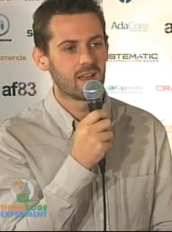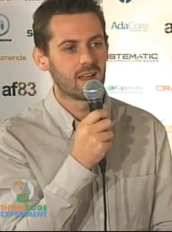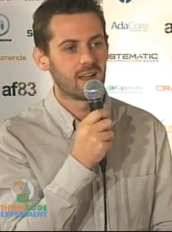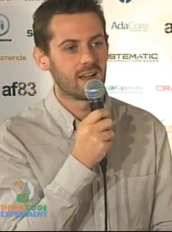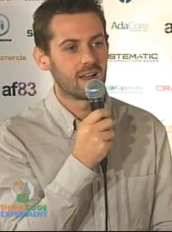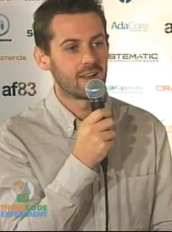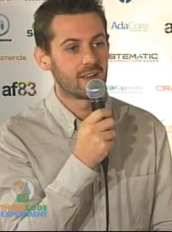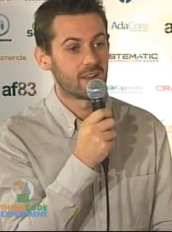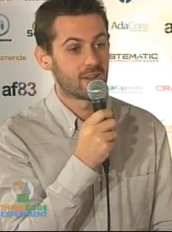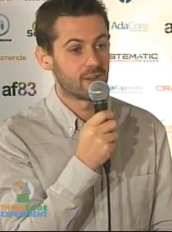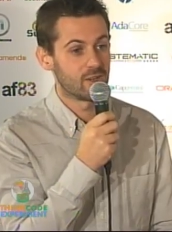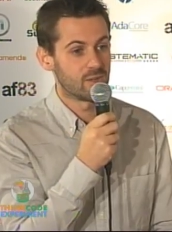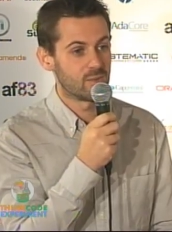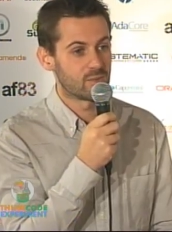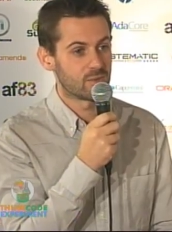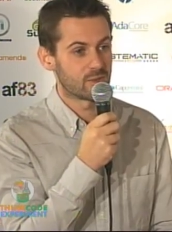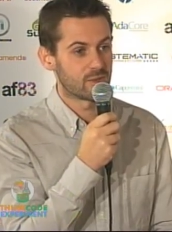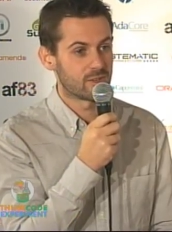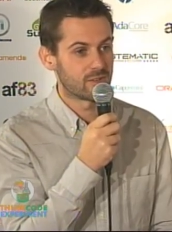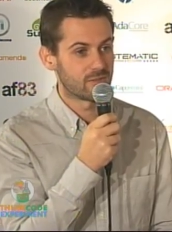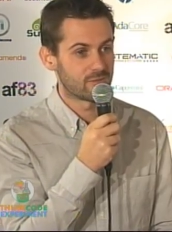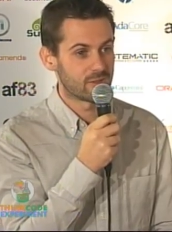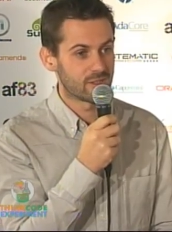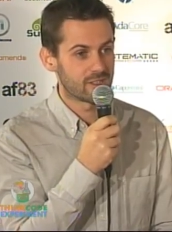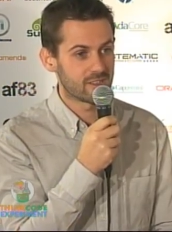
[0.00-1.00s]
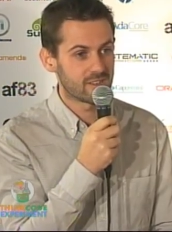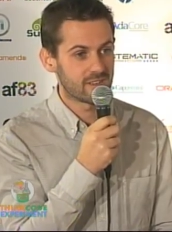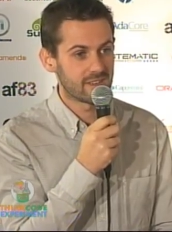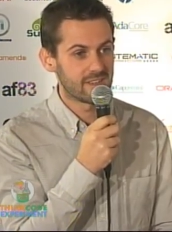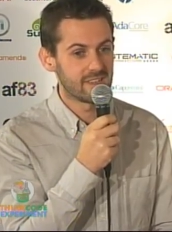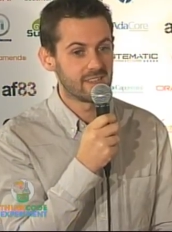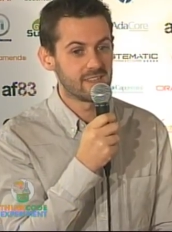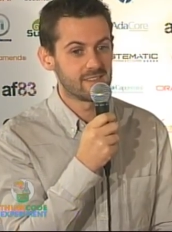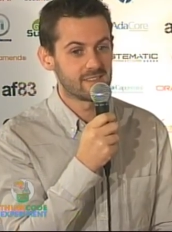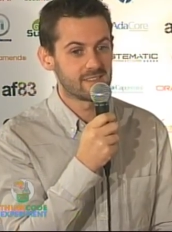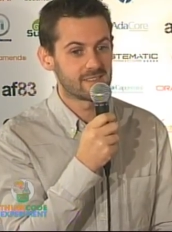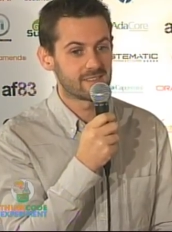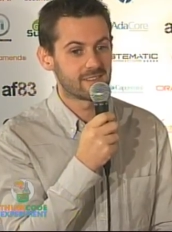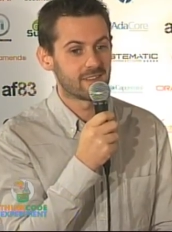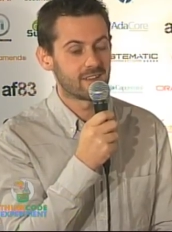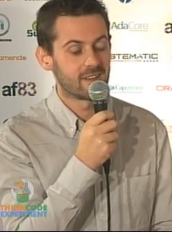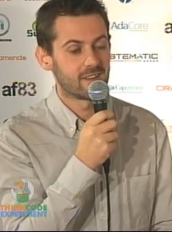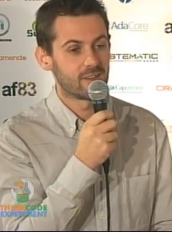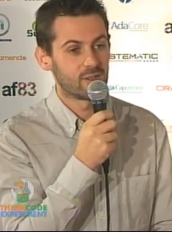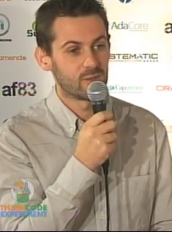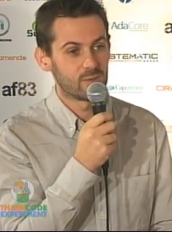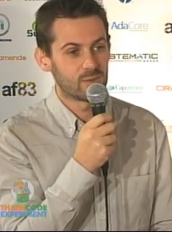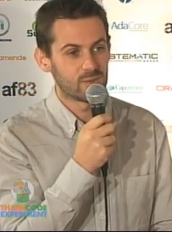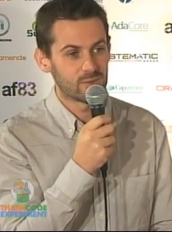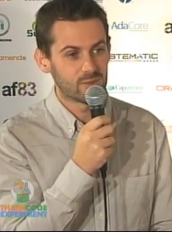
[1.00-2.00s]
And our own product, Rudder, is
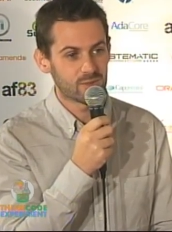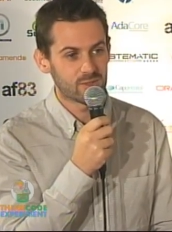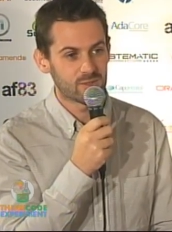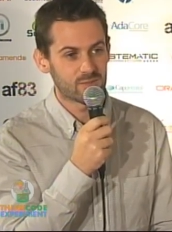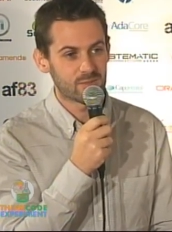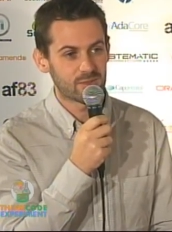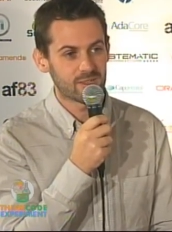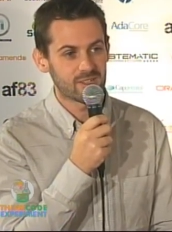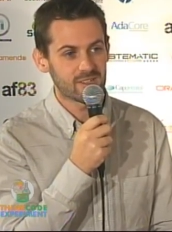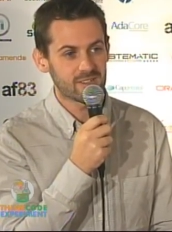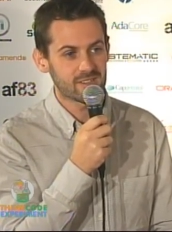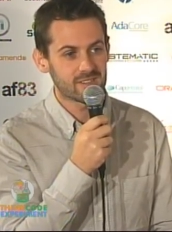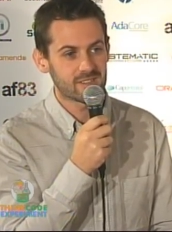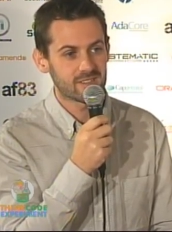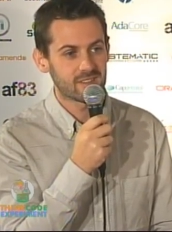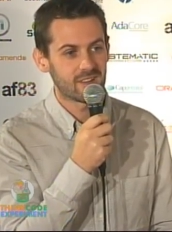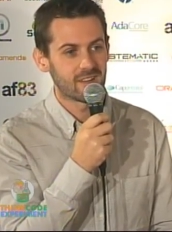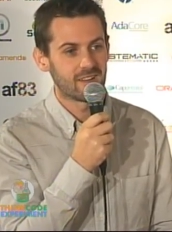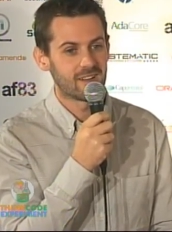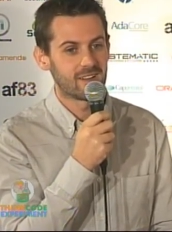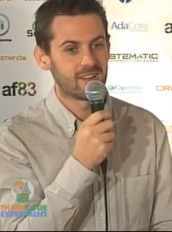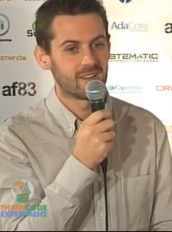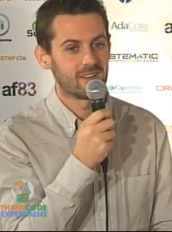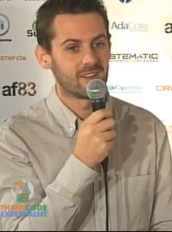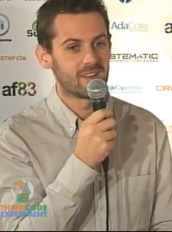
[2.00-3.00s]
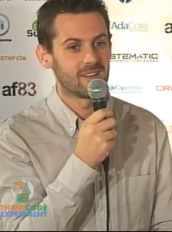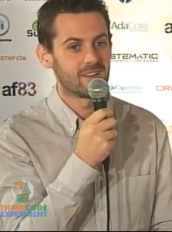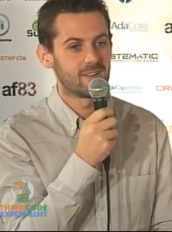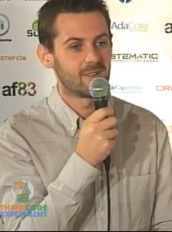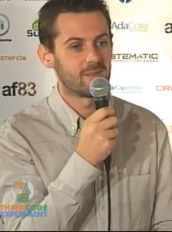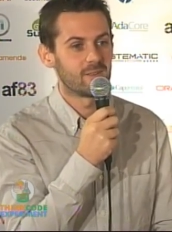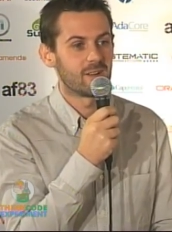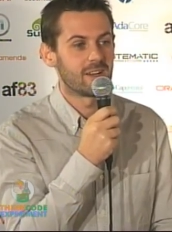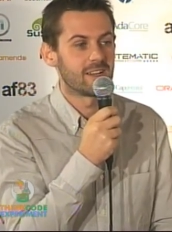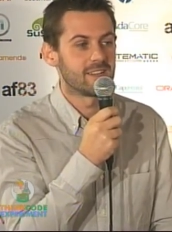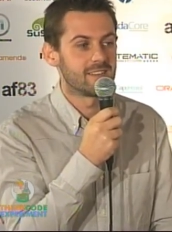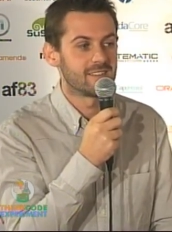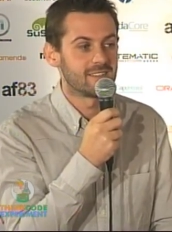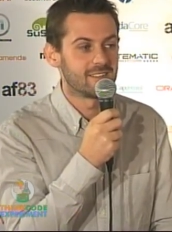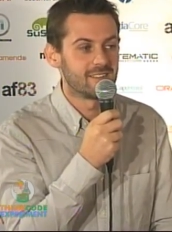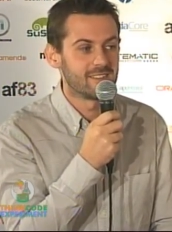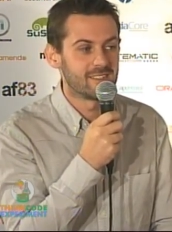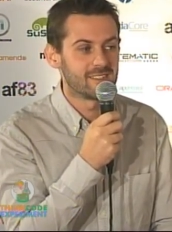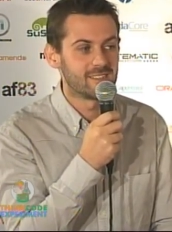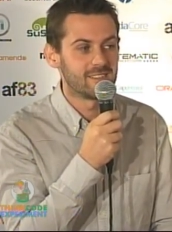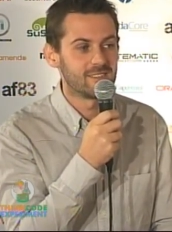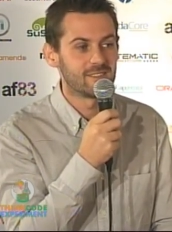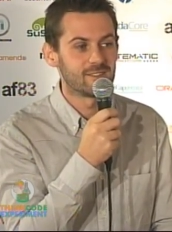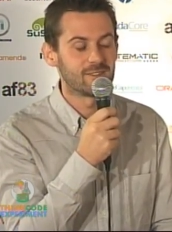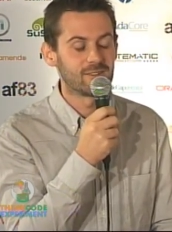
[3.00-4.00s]
an open source product. I say
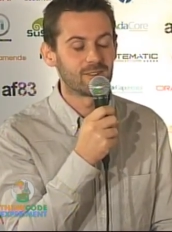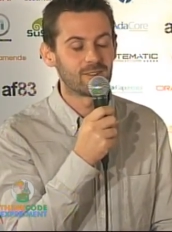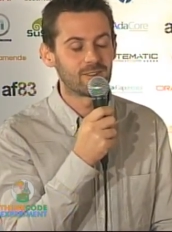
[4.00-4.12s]
this, it's not